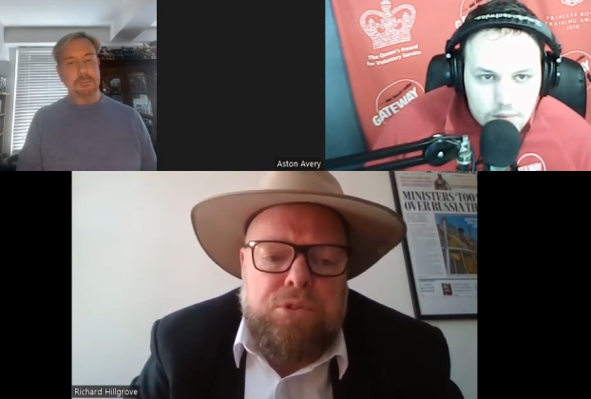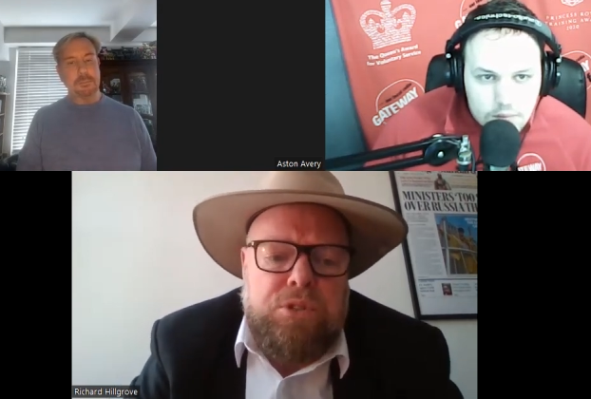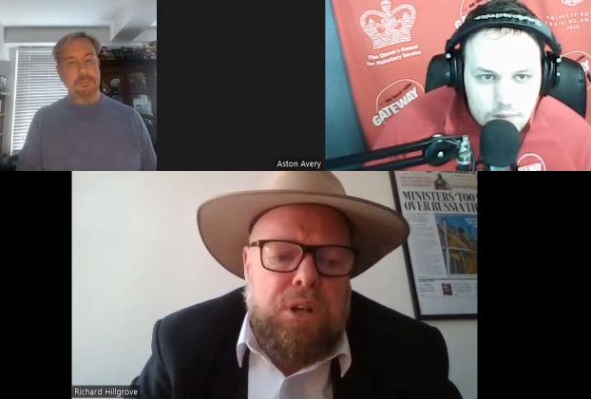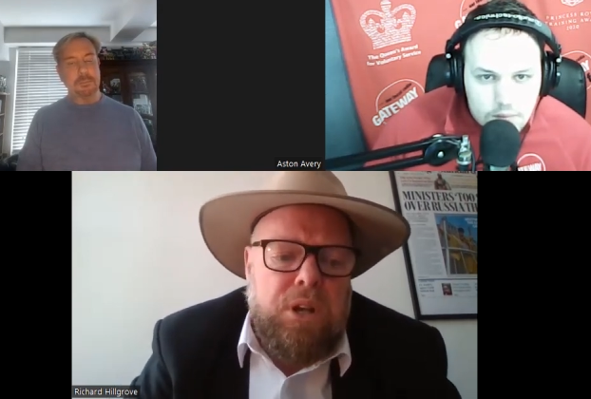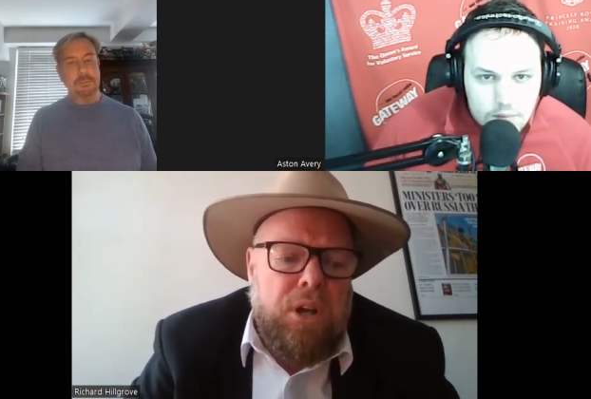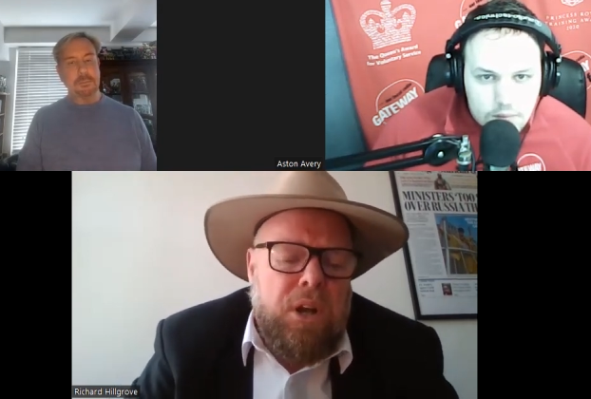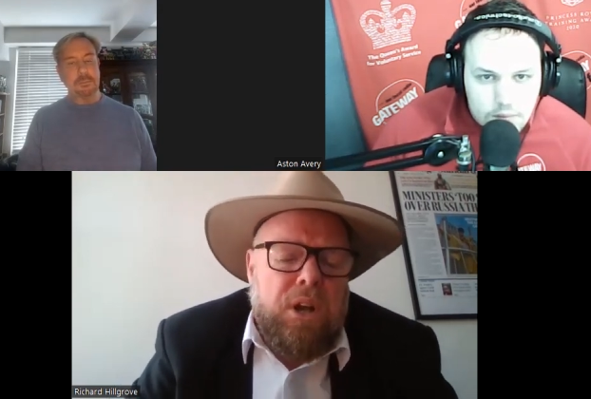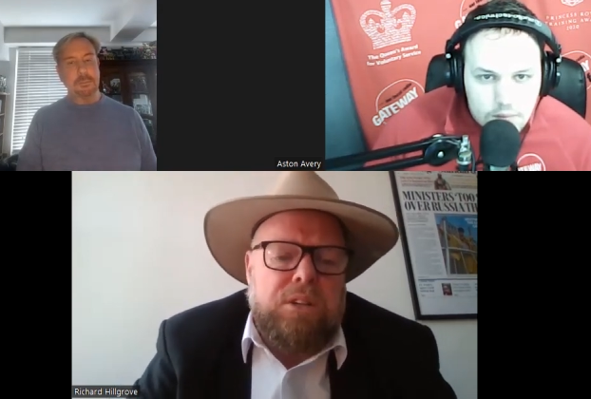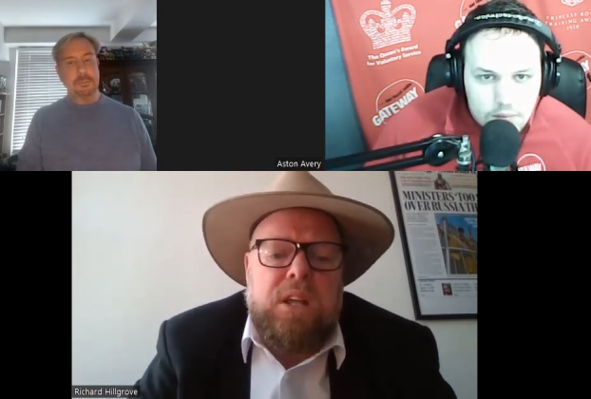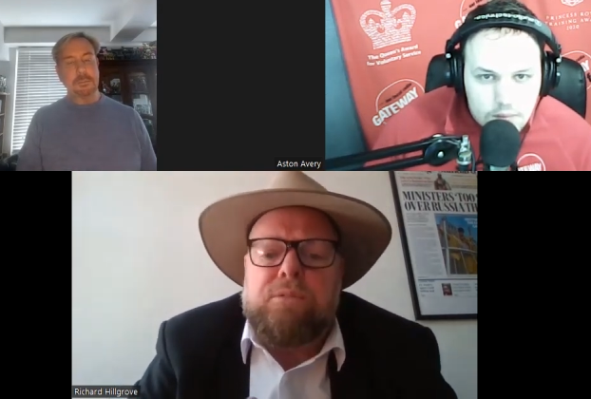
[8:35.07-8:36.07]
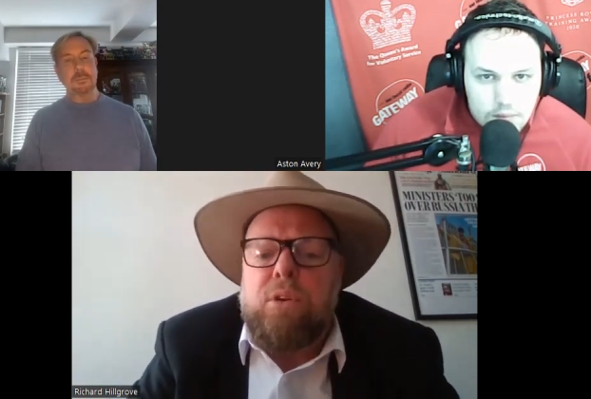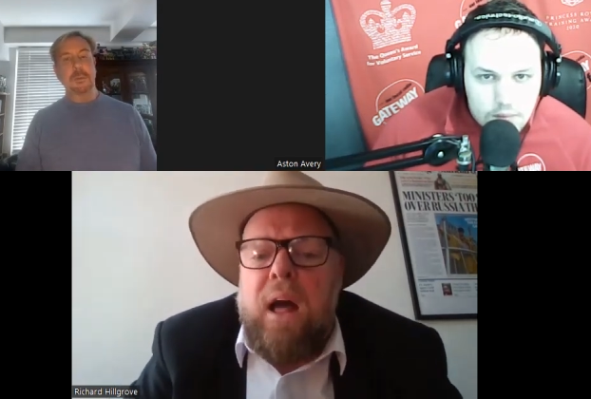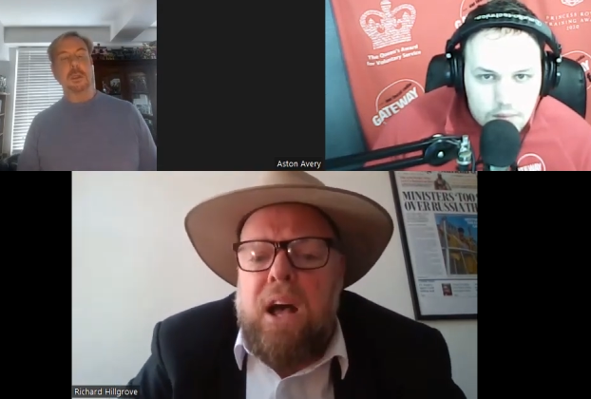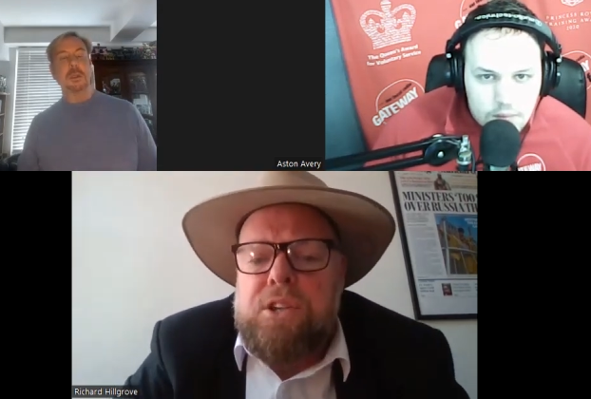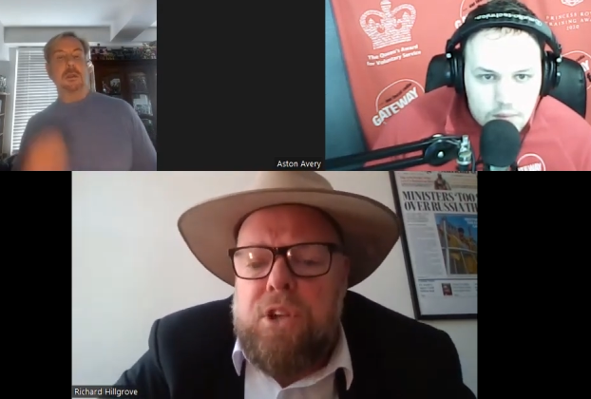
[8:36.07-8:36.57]
Speaker 1: to to even
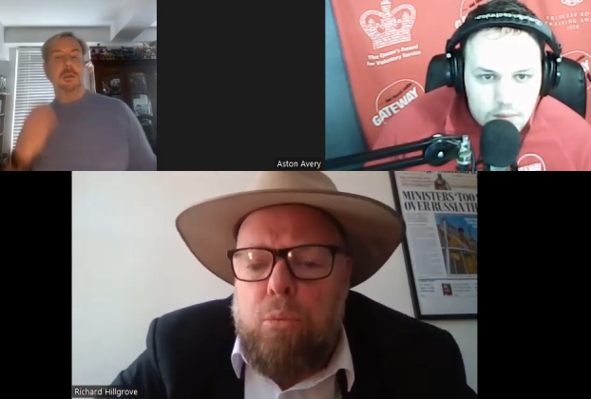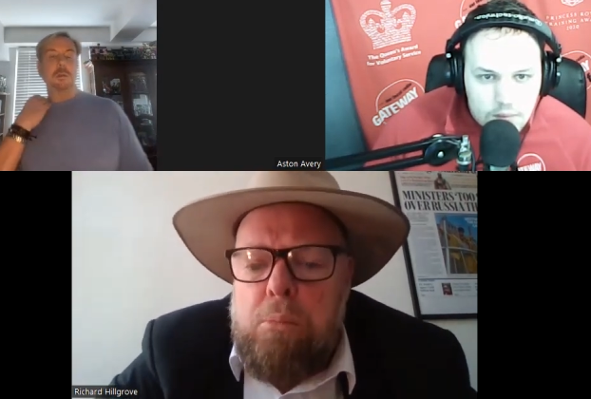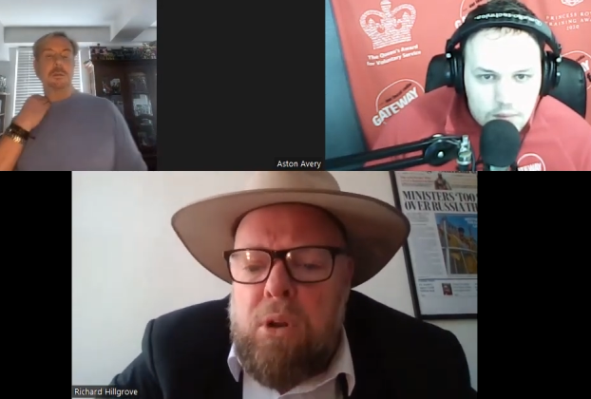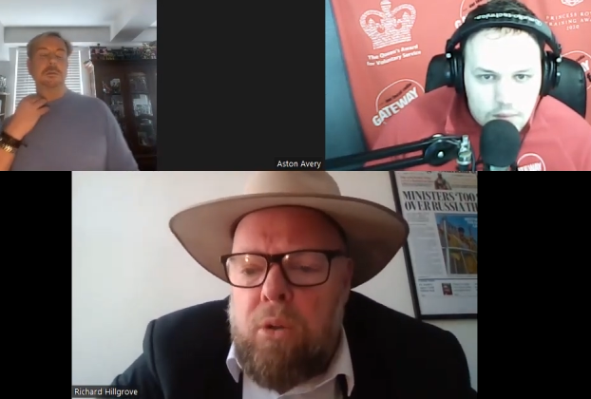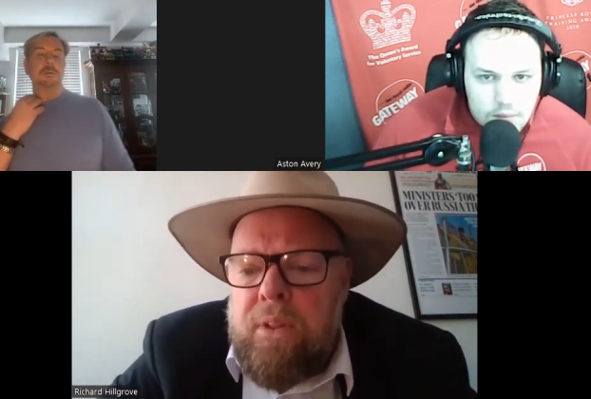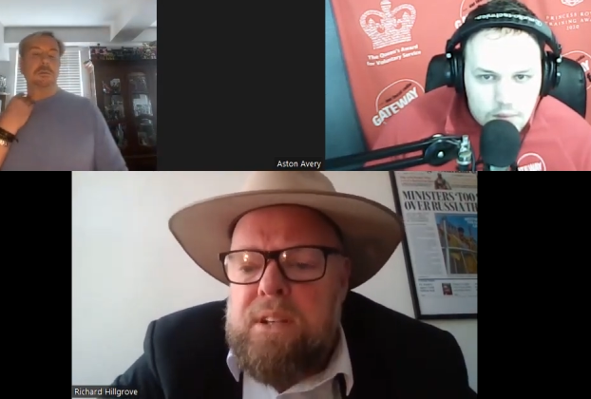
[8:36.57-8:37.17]
ask a woman on